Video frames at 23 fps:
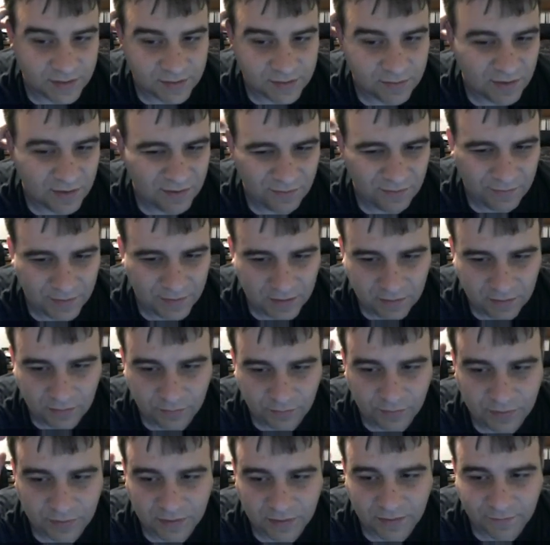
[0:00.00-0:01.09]
So I don't think it'll
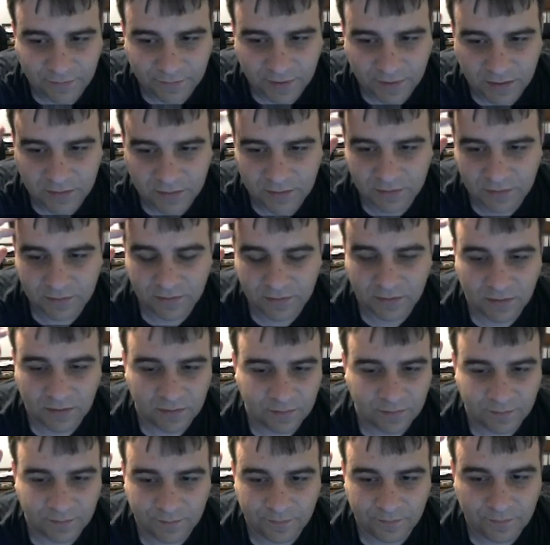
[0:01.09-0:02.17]
really affect
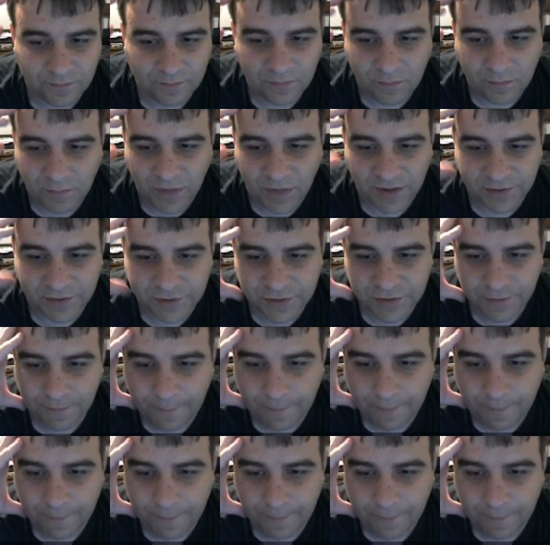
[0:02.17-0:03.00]
much.